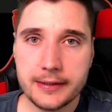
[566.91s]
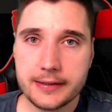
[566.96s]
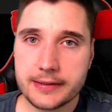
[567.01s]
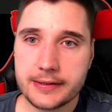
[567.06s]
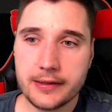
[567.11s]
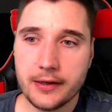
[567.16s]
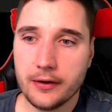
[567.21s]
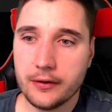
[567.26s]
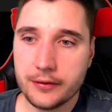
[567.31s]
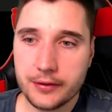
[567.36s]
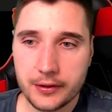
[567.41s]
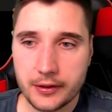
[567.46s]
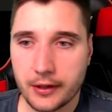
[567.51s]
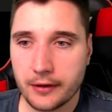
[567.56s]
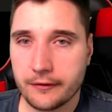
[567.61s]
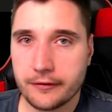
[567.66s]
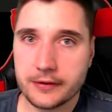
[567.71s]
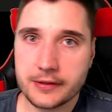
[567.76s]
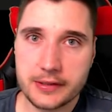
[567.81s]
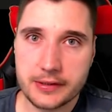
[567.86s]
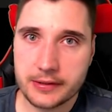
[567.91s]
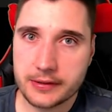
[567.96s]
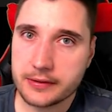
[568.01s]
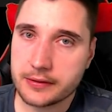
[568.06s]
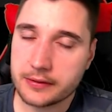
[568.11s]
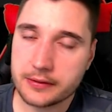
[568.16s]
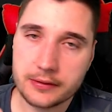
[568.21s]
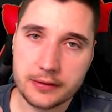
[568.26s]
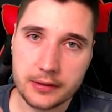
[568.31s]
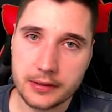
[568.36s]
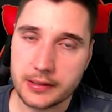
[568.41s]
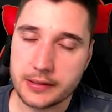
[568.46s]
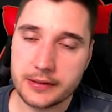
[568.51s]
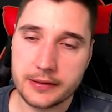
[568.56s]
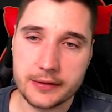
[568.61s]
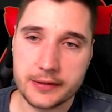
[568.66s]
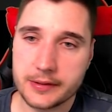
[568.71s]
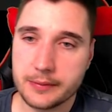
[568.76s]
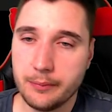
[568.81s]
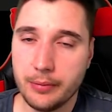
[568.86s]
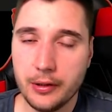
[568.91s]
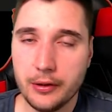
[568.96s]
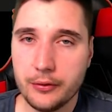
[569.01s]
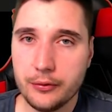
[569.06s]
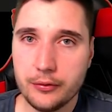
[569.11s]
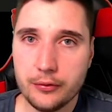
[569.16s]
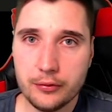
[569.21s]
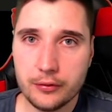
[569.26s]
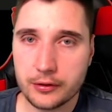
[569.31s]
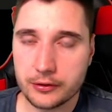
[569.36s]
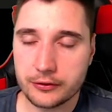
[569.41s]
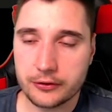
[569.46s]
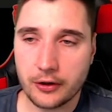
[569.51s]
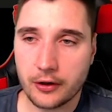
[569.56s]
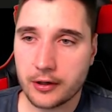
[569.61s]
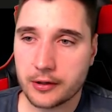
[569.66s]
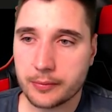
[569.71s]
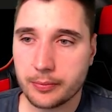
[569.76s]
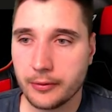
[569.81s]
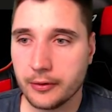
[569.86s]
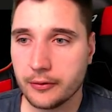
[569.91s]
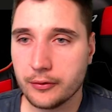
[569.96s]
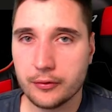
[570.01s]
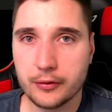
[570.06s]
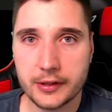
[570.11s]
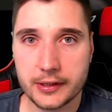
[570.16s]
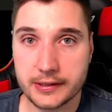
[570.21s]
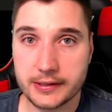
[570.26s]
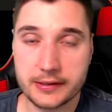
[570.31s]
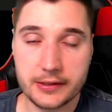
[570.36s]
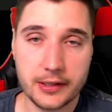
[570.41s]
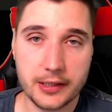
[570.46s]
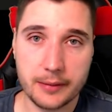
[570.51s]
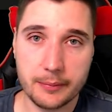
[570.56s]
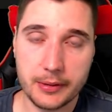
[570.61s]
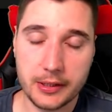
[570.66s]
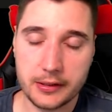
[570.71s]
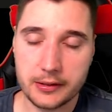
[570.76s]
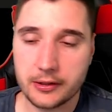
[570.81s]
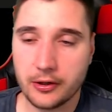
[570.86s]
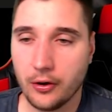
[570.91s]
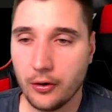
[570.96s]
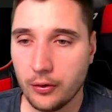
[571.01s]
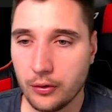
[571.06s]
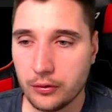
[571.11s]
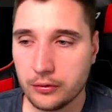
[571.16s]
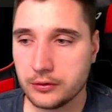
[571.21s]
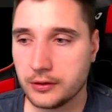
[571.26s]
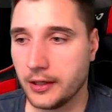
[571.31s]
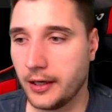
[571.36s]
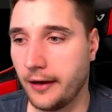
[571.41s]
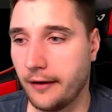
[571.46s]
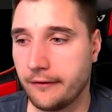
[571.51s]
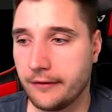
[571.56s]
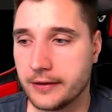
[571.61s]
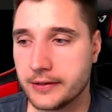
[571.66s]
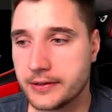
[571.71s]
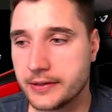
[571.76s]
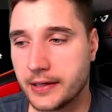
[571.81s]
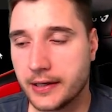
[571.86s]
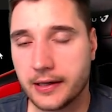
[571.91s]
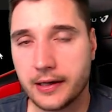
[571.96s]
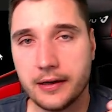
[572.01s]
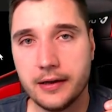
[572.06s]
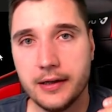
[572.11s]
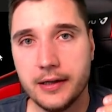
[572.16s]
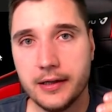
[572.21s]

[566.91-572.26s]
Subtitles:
So if it's blue or dark blue, it's gonna be cold. If it's gonna